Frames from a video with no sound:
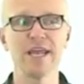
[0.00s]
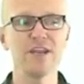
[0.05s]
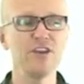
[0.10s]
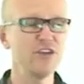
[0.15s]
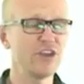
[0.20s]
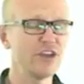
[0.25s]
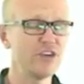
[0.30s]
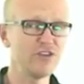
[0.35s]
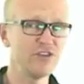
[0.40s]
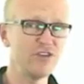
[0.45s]
And
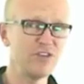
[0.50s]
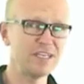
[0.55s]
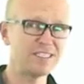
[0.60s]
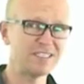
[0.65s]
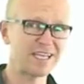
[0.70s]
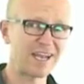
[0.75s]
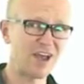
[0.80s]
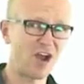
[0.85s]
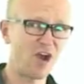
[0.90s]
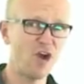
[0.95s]
you can do
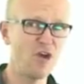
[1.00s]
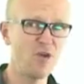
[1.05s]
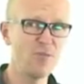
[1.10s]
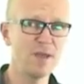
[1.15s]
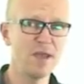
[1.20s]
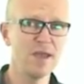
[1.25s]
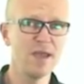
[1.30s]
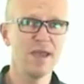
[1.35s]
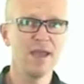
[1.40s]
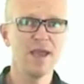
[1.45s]
these at
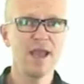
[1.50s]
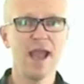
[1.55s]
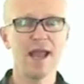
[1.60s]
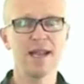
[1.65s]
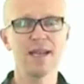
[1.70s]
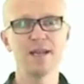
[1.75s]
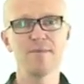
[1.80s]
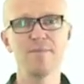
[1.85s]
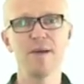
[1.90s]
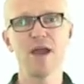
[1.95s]
home
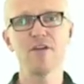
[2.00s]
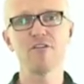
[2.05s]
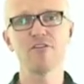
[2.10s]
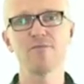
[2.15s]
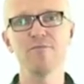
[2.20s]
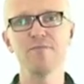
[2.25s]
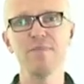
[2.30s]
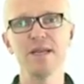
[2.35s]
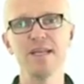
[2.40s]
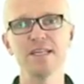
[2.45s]
and in a matter
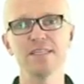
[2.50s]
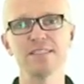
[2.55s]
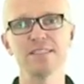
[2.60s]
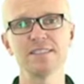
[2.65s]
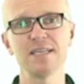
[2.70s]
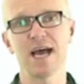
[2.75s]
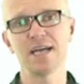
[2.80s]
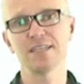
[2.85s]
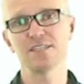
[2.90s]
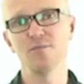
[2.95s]
of minutes
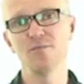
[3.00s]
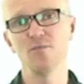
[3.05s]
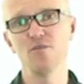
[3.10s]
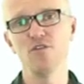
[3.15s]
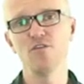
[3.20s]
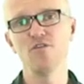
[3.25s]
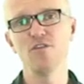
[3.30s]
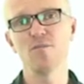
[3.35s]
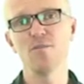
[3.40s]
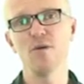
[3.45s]
start to
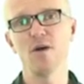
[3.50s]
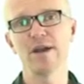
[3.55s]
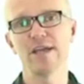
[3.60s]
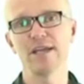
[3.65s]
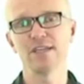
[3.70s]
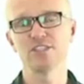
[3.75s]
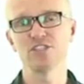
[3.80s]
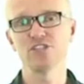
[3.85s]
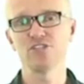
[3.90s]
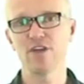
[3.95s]
move your body
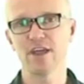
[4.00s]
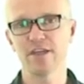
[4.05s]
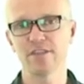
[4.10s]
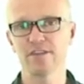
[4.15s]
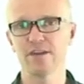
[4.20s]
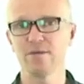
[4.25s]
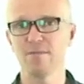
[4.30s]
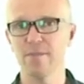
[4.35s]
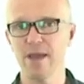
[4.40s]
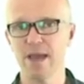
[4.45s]
and
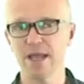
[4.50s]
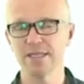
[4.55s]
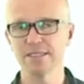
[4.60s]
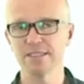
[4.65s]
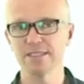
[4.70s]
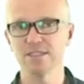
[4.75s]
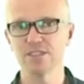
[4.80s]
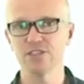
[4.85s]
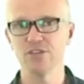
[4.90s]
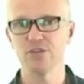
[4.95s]
strengthen and
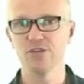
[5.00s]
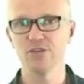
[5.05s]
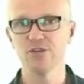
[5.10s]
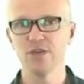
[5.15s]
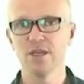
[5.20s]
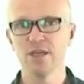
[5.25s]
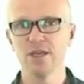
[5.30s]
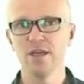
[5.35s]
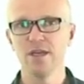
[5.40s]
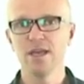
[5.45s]
balance it too.
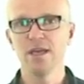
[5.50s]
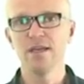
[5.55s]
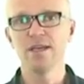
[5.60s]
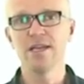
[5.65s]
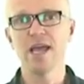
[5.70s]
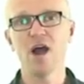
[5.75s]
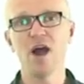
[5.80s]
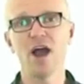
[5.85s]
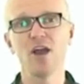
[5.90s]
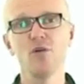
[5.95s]

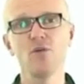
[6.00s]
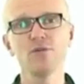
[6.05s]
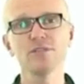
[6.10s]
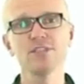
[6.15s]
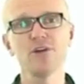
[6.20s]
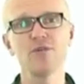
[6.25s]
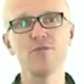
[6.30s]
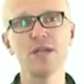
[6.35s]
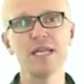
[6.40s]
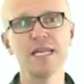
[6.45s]
Now, I
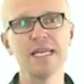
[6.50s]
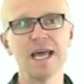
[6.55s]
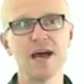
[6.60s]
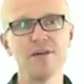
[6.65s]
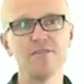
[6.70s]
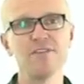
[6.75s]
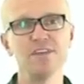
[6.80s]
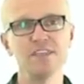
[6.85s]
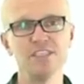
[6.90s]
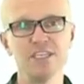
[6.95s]
also really
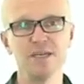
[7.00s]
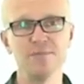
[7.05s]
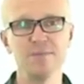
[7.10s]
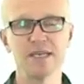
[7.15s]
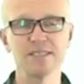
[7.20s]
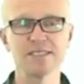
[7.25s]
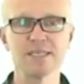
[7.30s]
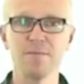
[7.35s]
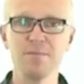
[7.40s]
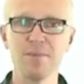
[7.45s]
love the gym.
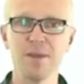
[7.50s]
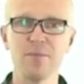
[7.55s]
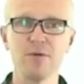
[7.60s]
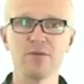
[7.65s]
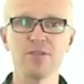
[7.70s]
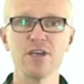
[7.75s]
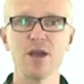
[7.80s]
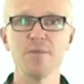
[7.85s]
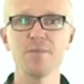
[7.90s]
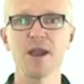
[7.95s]
Now, some people
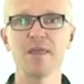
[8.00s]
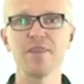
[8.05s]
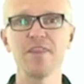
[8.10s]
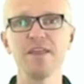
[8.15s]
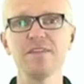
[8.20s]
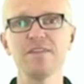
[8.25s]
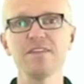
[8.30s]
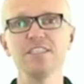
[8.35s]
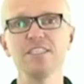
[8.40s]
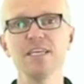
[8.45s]
don't, but I
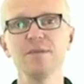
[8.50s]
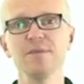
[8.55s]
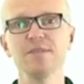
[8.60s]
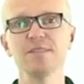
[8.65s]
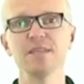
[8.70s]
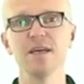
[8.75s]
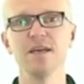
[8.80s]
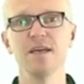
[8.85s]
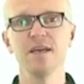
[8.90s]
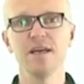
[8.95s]
think the gym
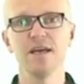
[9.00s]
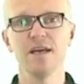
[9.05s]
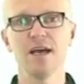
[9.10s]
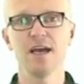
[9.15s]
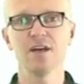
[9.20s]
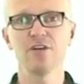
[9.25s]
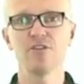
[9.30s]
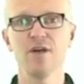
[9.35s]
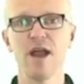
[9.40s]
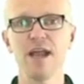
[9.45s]
is
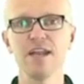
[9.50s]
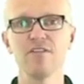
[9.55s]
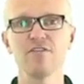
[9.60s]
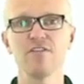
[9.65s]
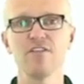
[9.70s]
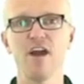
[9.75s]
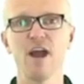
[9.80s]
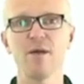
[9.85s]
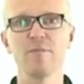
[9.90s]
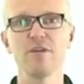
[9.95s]
a great
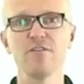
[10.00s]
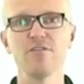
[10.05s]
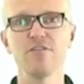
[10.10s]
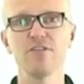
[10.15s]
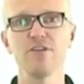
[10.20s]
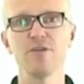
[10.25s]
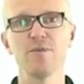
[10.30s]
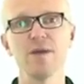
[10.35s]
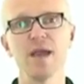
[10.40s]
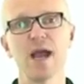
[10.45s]
environment for
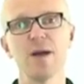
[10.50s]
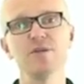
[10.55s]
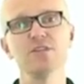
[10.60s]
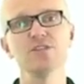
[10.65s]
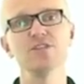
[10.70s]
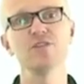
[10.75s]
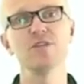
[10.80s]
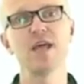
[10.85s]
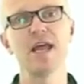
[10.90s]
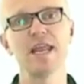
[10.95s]
you to be able to
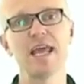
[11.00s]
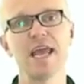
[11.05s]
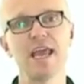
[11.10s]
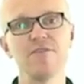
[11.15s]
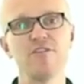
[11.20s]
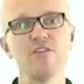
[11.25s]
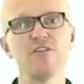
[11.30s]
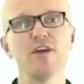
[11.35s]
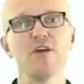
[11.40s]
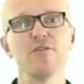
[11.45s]
do that
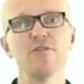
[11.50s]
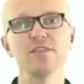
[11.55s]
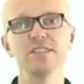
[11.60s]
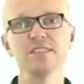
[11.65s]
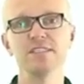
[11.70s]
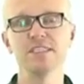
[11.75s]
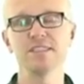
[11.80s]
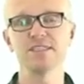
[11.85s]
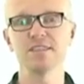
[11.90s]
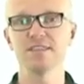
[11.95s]
heavier, that
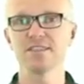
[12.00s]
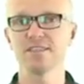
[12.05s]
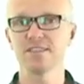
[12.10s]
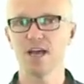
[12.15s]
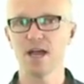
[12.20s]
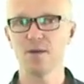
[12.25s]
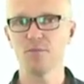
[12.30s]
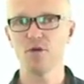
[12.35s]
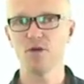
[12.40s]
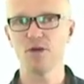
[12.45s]
resistance
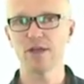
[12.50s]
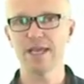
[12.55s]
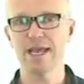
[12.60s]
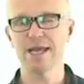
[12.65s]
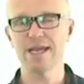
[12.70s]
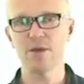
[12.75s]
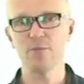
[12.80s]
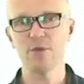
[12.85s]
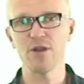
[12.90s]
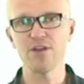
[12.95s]
type
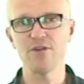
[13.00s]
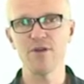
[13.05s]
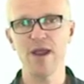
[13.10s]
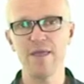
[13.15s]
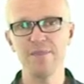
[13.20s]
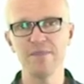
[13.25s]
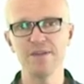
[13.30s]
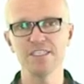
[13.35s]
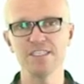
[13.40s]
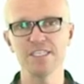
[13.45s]
workout. And when you're
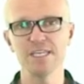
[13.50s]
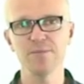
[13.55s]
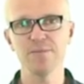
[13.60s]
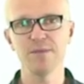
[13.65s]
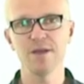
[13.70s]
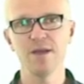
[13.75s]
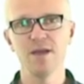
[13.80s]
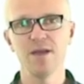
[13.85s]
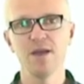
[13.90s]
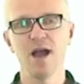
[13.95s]
at the
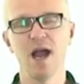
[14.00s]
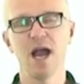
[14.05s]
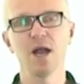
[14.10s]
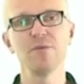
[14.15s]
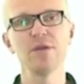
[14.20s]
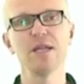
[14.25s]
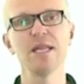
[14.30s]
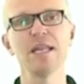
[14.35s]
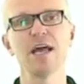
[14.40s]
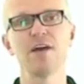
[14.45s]
gym, I
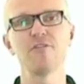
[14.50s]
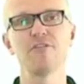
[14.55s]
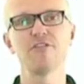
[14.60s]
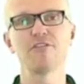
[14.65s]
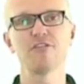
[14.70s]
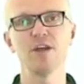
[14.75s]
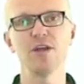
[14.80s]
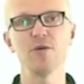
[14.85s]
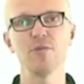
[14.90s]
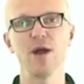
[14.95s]
really love
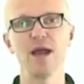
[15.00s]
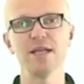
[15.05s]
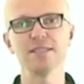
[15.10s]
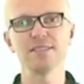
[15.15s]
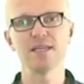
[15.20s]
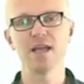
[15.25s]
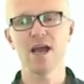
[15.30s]
free weights.